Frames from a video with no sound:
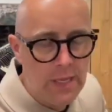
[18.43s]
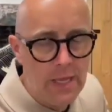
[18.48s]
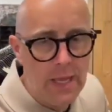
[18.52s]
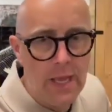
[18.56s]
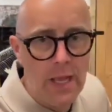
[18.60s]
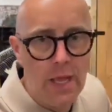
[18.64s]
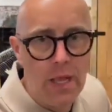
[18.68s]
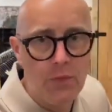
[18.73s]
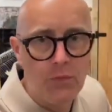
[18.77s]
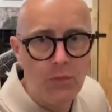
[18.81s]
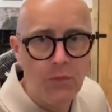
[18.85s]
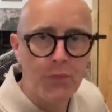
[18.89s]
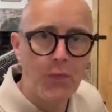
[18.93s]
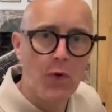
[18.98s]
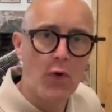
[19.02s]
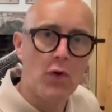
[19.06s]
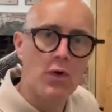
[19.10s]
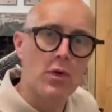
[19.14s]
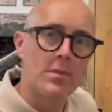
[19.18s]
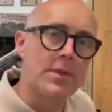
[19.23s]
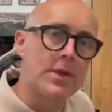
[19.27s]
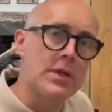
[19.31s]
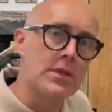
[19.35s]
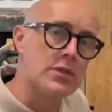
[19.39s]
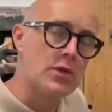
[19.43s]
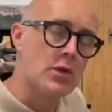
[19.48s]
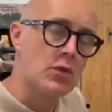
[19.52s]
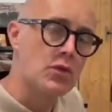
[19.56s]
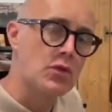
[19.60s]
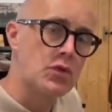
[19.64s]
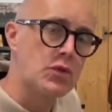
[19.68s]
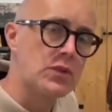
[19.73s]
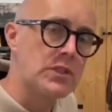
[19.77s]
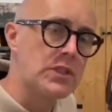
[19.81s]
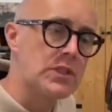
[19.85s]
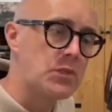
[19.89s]
If you followed a bit of
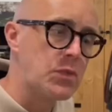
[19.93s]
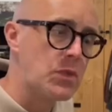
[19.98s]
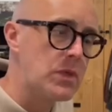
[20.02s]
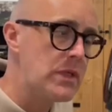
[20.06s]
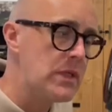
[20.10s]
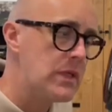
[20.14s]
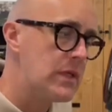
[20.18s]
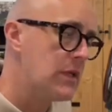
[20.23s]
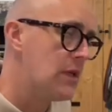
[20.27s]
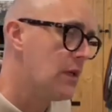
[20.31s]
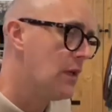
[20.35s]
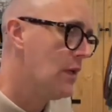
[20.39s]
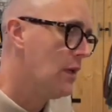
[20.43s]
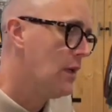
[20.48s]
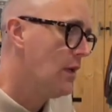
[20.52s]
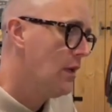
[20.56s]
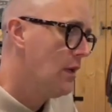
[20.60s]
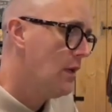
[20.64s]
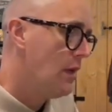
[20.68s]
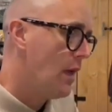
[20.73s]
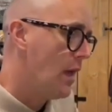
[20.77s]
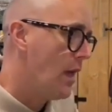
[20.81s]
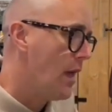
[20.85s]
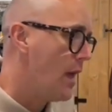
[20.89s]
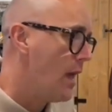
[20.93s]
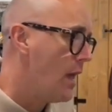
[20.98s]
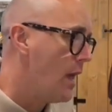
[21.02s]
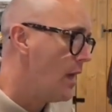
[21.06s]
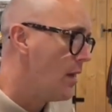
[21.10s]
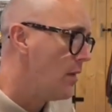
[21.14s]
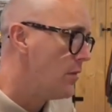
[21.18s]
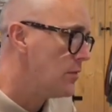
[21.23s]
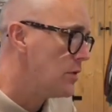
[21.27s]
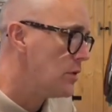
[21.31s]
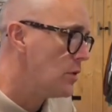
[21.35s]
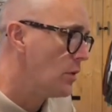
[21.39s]
socials this week,
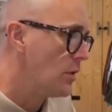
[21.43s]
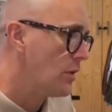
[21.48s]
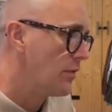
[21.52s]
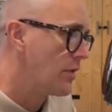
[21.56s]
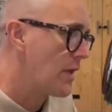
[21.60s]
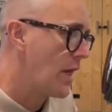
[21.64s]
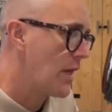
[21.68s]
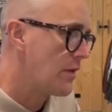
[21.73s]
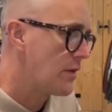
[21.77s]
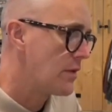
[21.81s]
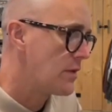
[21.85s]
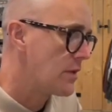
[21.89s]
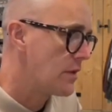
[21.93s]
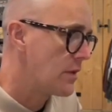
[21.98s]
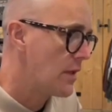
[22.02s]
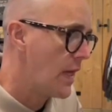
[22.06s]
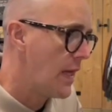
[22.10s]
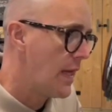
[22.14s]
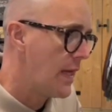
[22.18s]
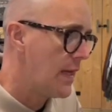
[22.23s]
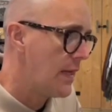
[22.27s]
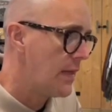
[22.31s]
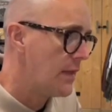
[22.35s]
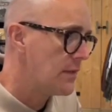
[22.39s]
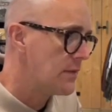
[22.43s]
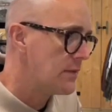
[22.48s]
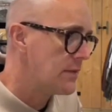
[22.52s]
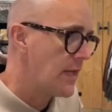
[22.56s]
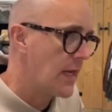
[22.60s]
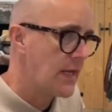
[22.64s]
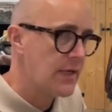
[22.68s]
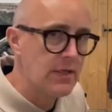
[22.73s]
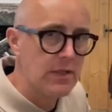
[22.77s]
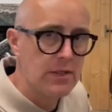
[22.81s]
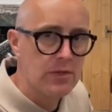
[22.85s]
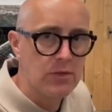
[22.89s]
you will have gathered
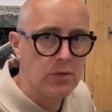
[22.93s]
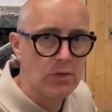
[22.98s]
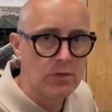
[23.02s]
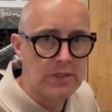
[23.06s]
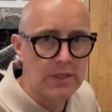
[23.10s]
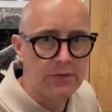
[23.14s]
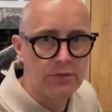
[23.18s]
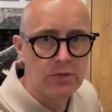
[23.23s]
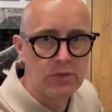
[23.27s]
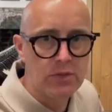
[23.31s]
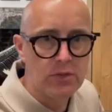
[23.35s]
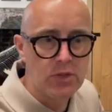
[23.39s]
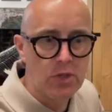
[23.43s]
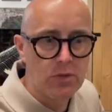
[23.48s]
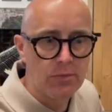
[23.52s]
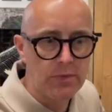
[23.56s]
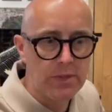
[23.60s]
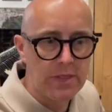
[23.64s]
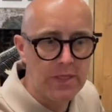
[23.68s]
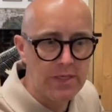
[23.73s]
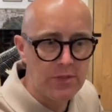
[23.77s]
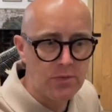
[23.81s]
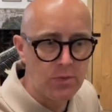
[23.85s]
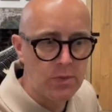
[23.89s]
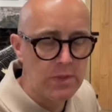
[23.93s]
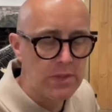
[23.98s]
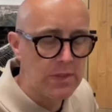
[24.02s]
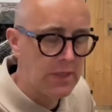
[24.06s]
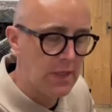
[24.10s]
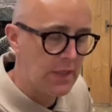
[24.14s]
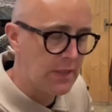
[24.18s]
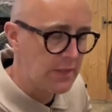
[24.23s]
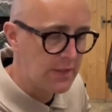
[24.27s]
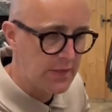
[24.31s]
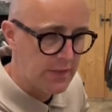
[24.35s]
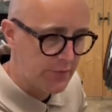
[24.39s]
Dan has looked after the shop the last
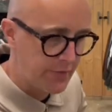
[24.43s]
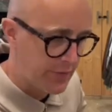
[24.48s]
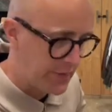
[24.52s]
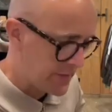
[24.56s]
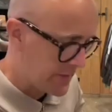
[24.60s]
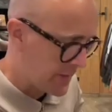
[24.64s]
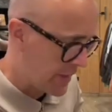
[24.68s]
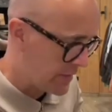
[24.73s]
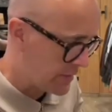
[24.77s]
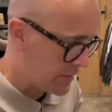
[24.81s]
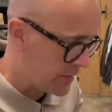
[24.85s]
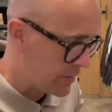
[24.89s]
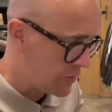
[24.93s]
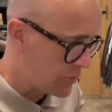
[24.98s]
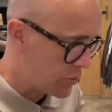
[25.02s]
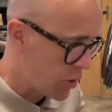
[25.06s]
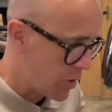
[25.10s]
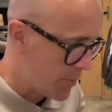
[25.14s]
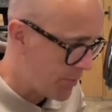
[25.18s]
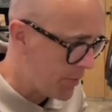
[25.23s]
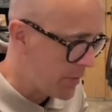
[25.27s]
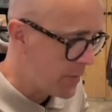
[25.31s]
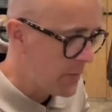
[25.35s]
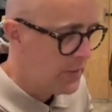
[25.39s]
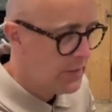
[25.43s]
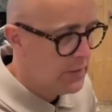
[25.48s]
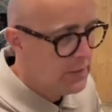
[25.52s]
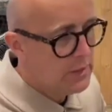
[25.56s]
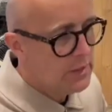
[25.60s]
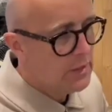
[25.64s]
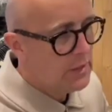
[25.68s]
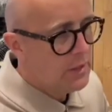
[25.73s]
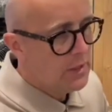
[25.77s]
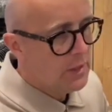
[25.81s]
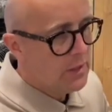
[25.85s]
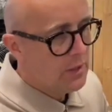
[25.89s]
week and he did a fantastic job.
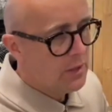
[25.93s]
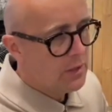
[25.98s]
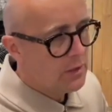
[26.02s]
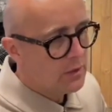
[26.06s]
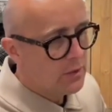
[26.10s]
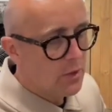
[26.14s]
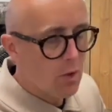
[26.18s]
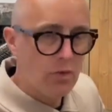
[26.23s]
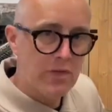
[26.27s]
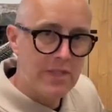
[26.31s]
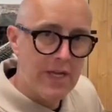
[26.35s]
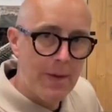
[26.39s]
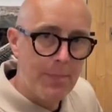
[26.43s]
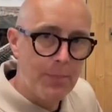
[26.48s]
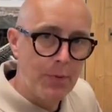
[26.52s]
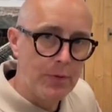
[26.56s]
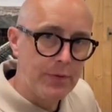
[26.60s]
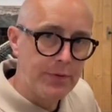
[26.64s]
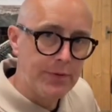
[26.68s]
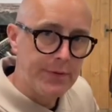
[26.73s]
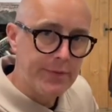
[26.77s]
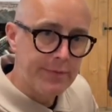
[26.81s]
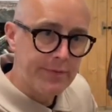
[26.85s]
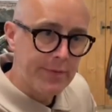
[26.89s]
Loads happened.